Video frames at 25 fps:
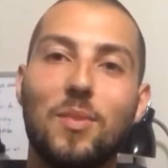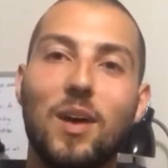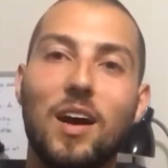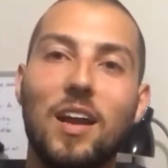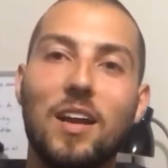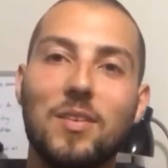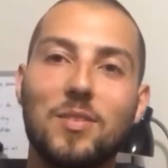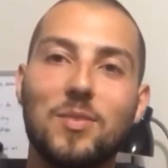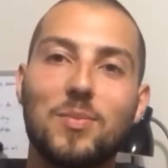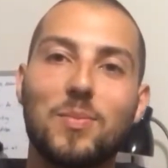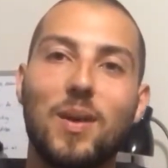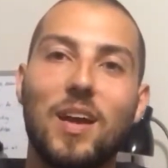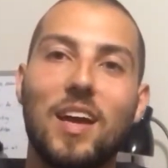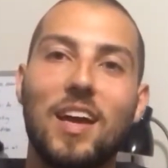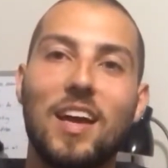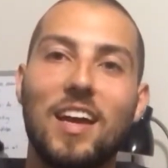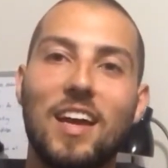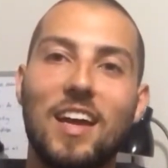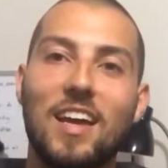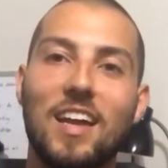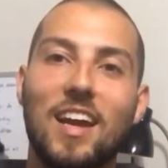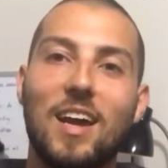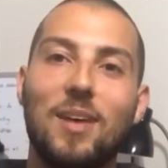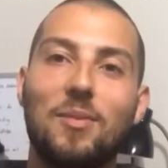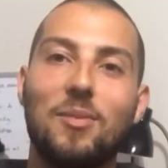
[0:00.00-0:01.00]
My name is Matt,
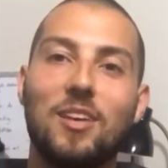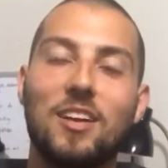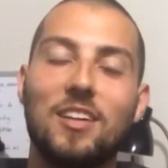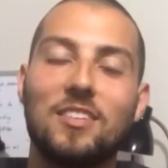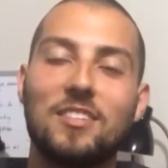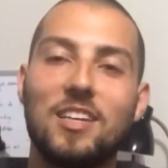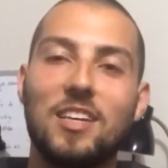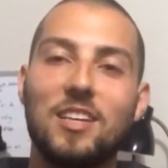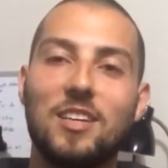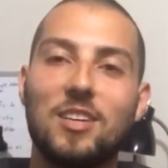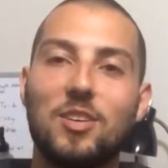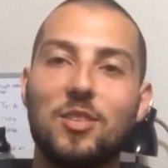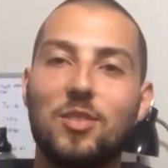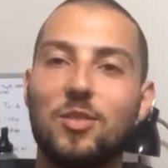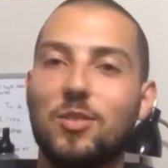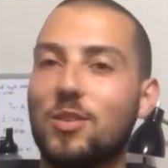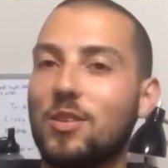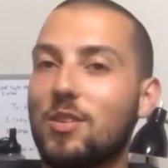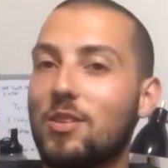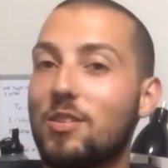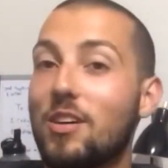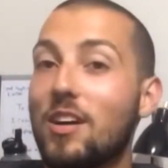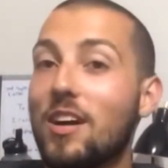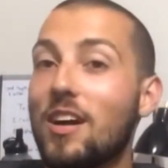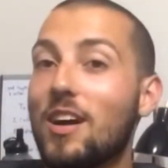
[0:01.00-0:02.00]
and I'm here to take you
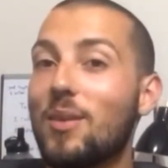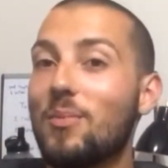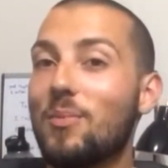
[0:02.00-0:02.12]
through